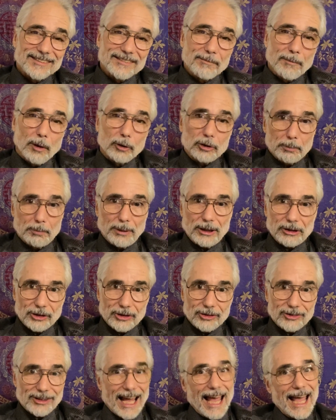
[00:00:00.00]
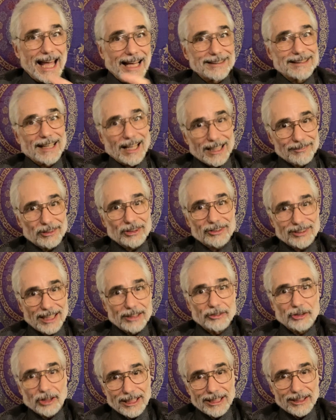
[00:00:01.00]
Motion Pictures and Television
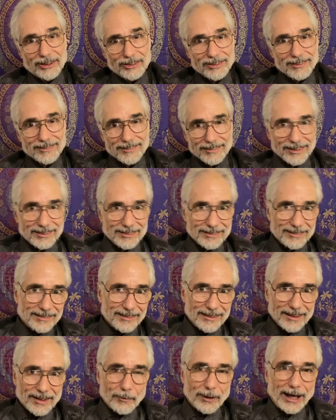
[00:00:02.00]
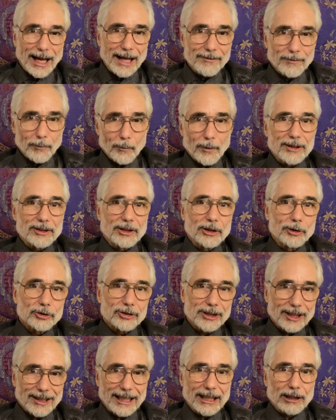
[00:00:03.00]
Engineers. Because when I even went to
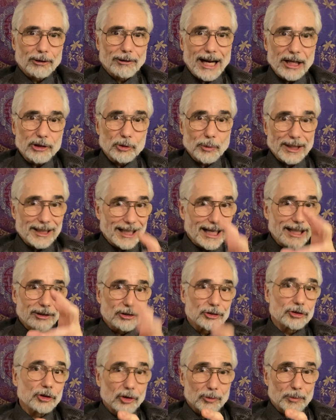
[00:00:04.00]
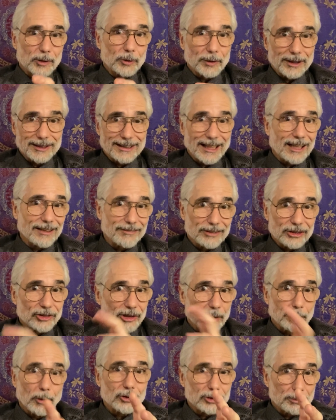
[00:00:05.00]
UCLA and graduated, I had to choose between television
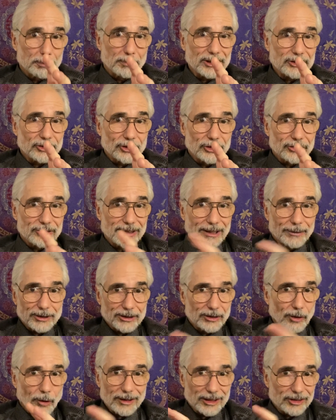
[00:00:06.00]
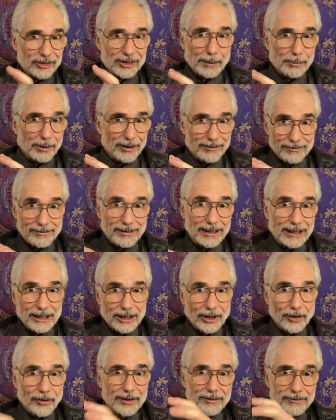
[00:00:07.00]
or motion pictures. They were totally separate,
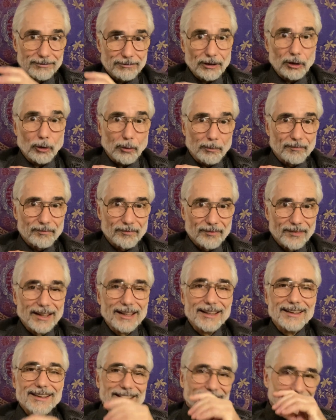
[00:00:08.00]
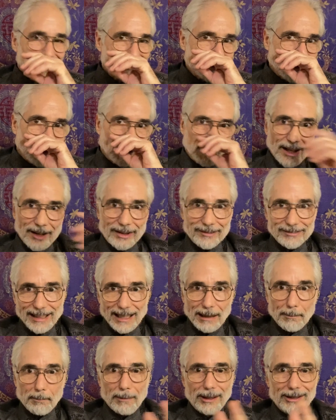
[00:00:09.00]
video and film. So now they
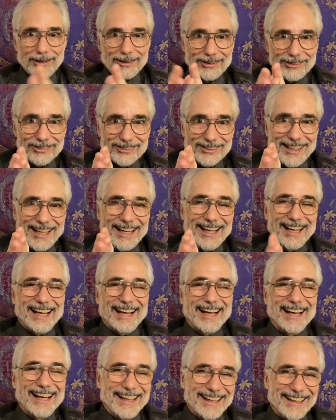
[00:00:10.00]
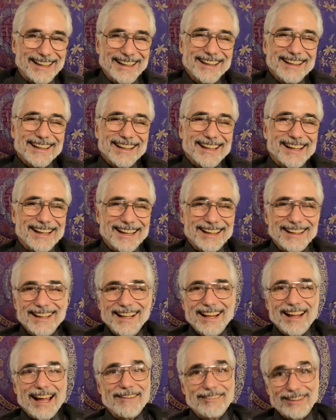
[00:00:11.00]
kind of merged.
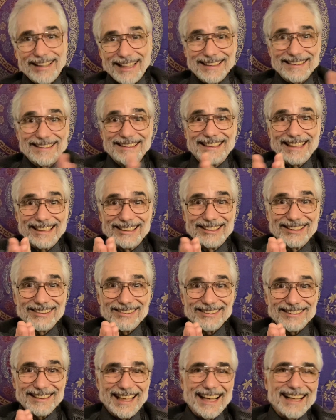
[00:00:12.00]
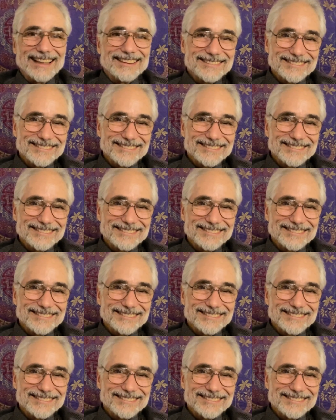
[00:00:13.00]
Everything's digital now.